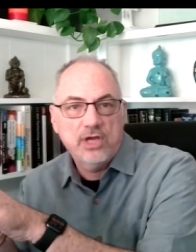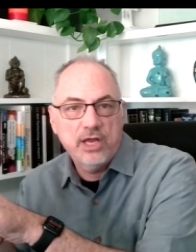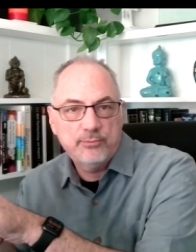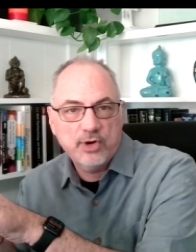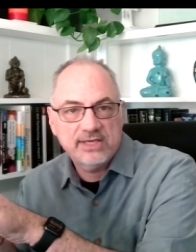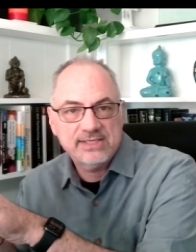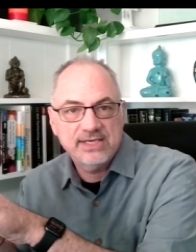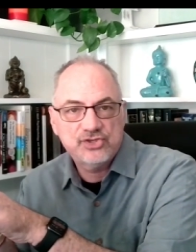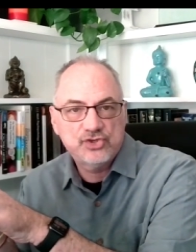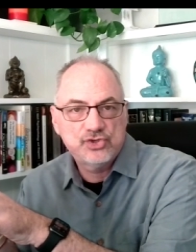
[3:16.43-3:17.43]

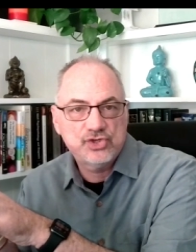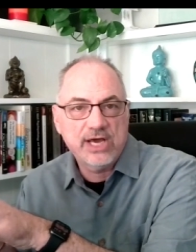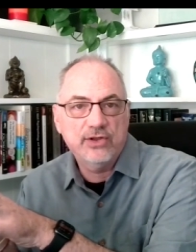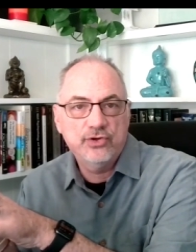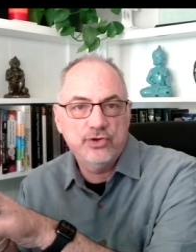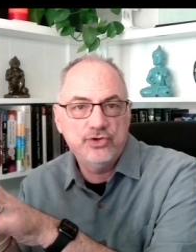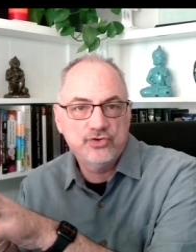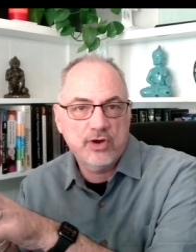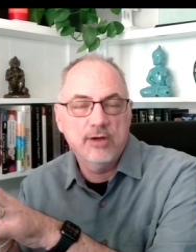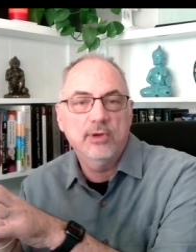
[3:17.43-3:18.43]
unprocessed childhood
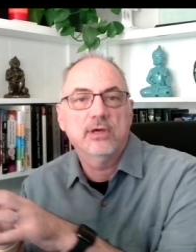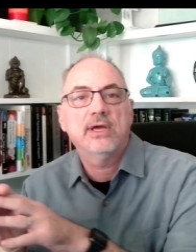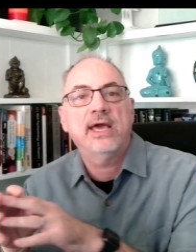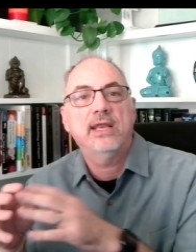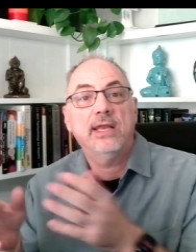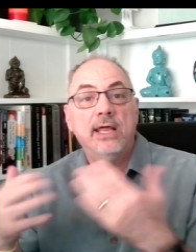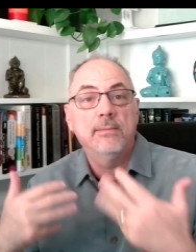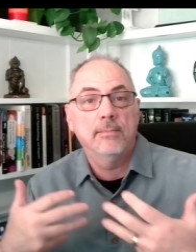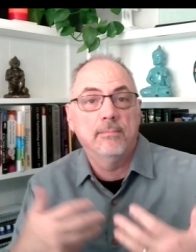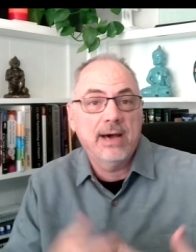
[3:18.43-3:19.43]
trauma. And
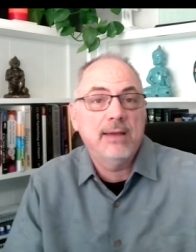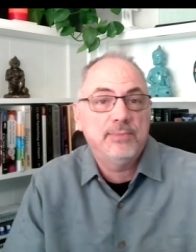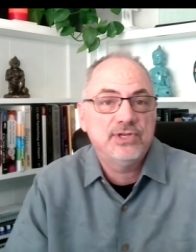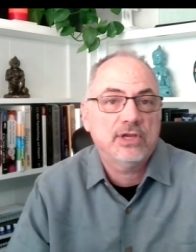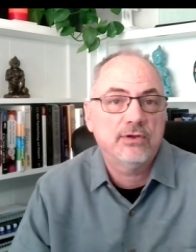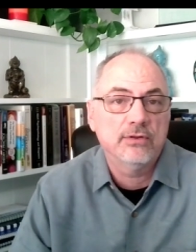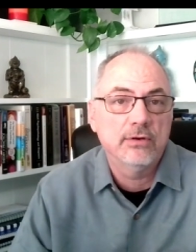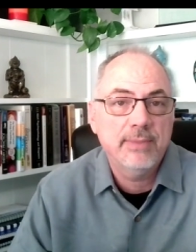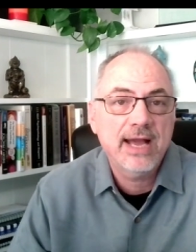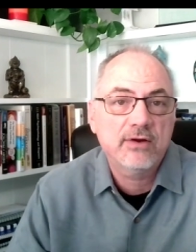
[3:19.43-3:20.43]
in my
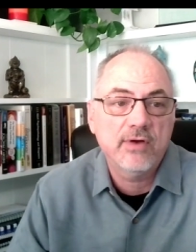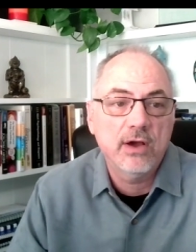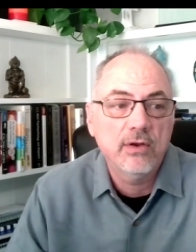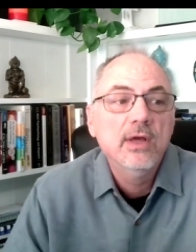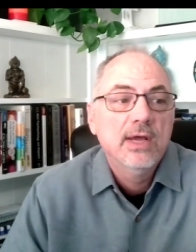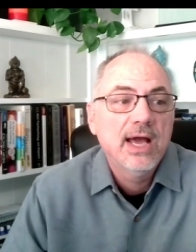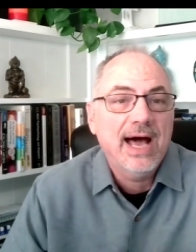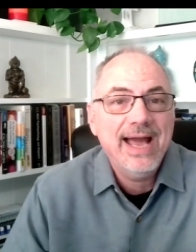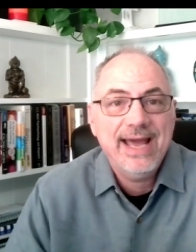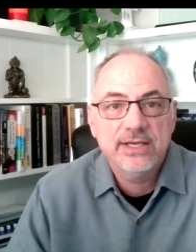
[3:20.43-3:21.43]
particular background,
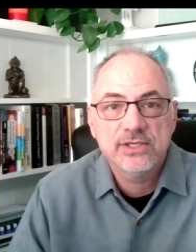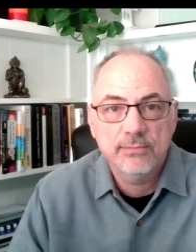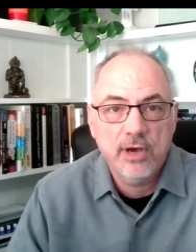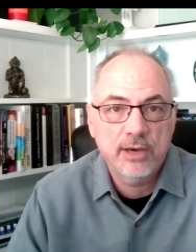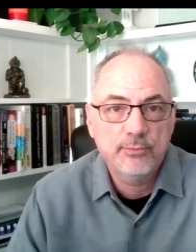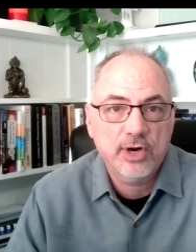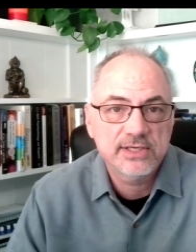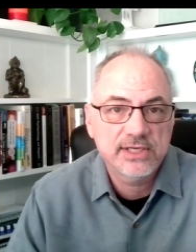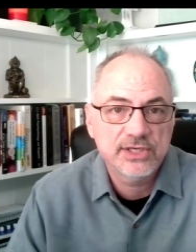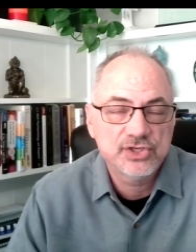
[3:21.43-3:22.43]
I had some
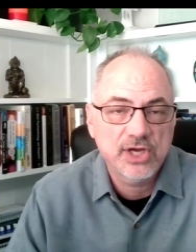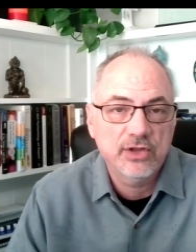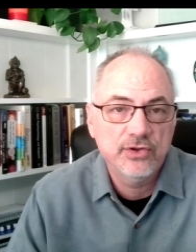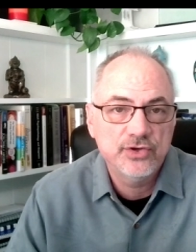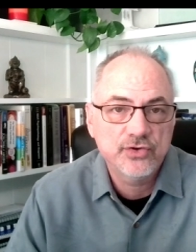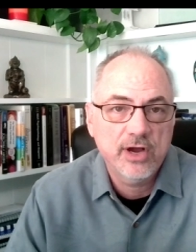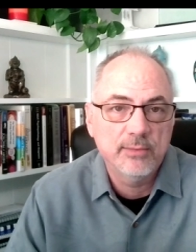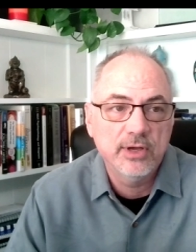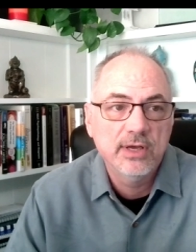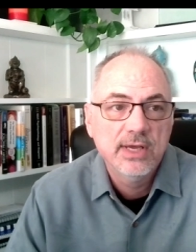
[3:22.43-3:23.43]
unprocessed childhood
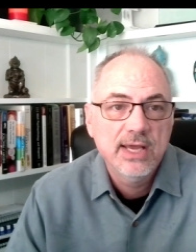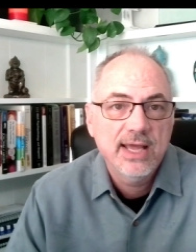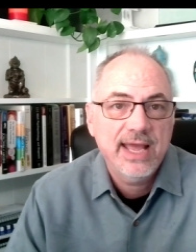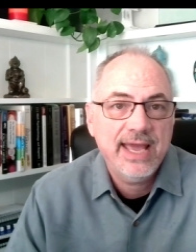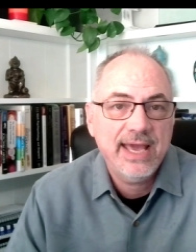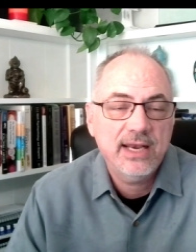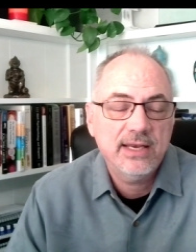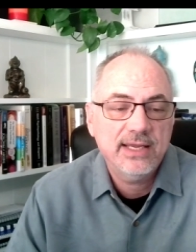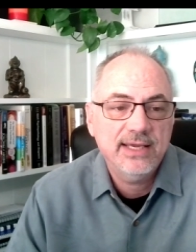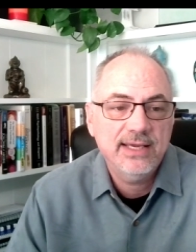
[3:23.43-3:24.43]
trauma.
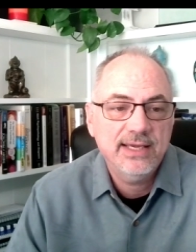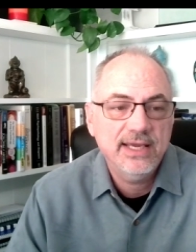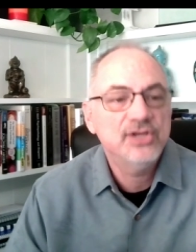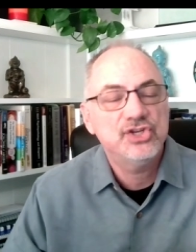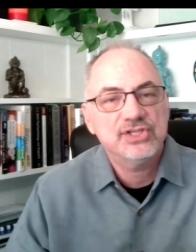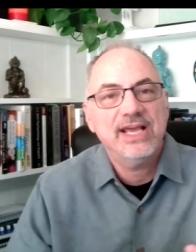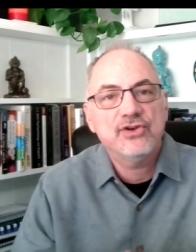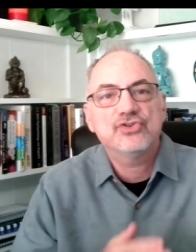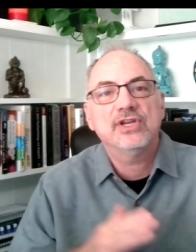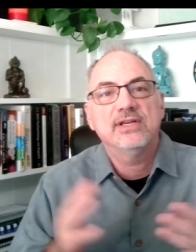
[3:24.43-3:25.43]
And it, it's just
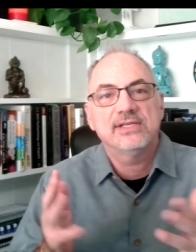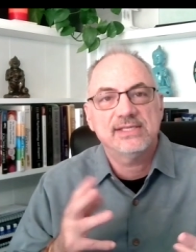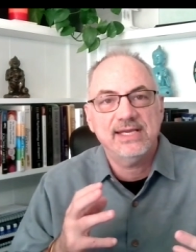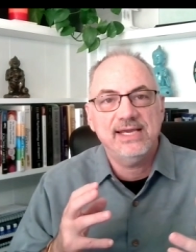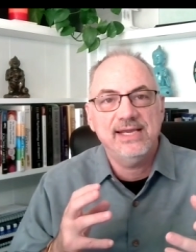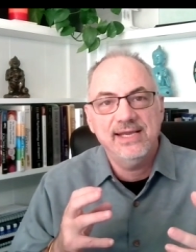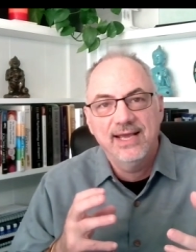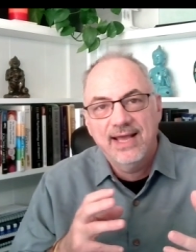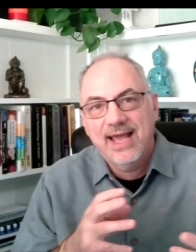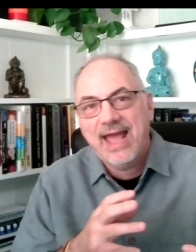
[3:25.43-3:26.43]
interesting to
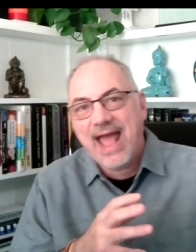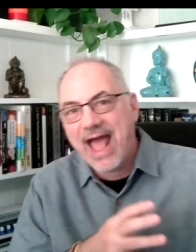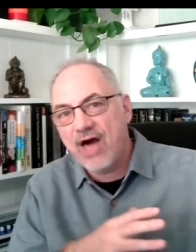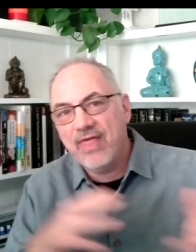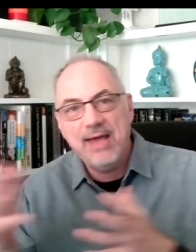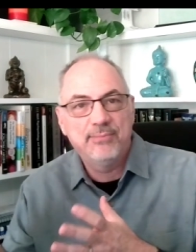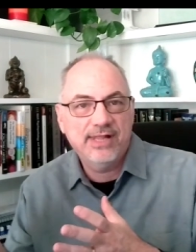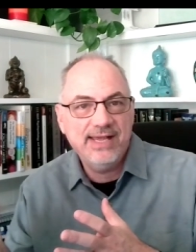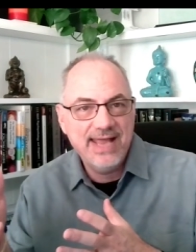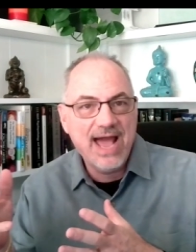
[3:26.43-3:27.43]
see how that
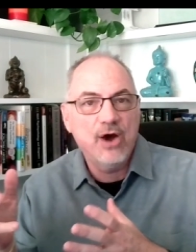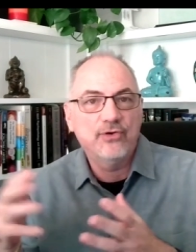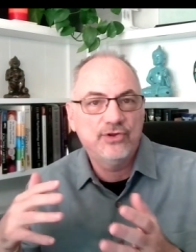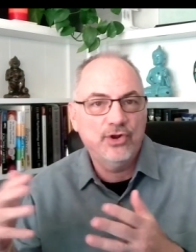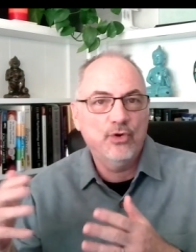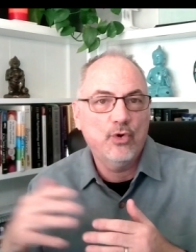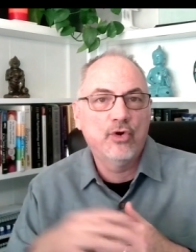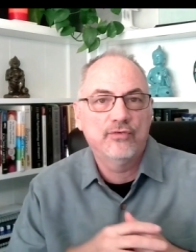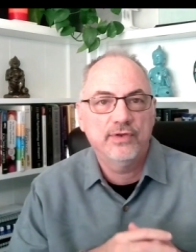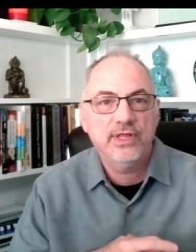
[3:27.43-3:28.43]
played out, you know,
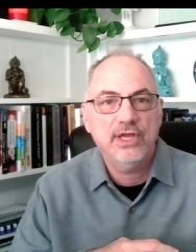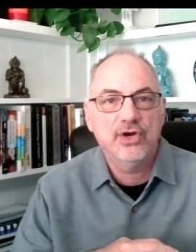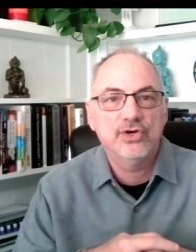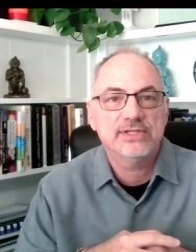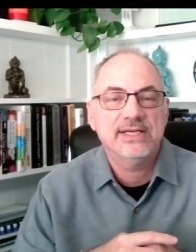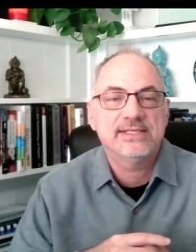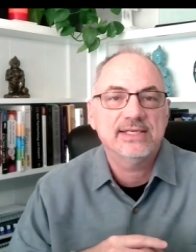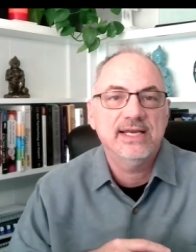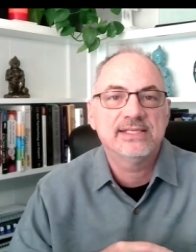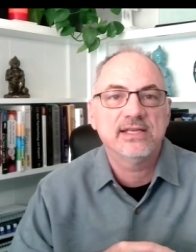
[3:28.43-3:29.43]
over the years.
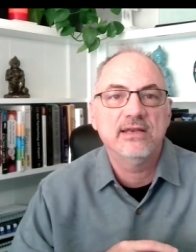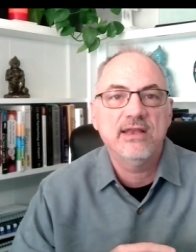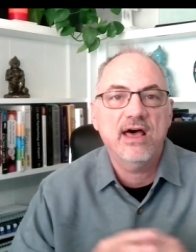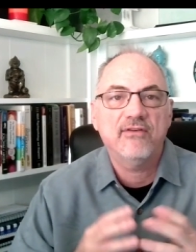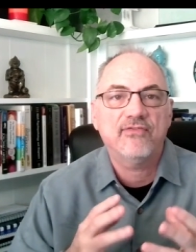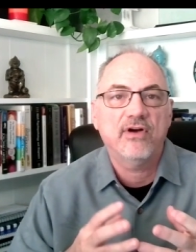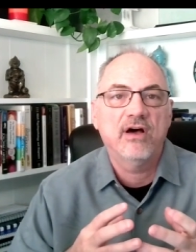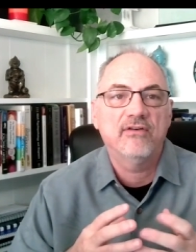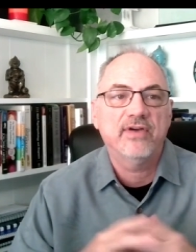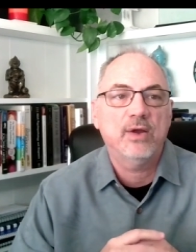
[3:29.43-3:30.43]
It's it's enough
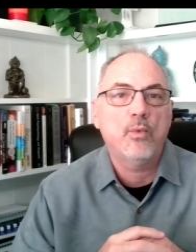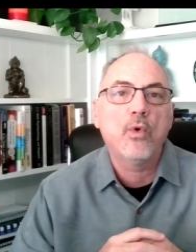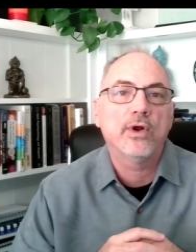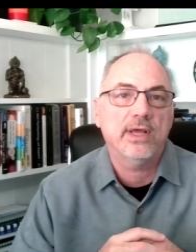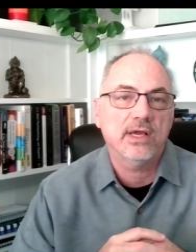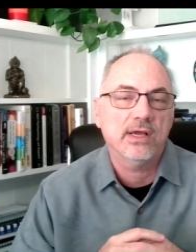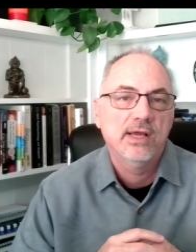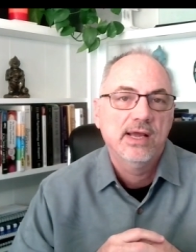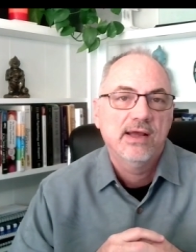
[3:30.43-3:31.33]
of a warning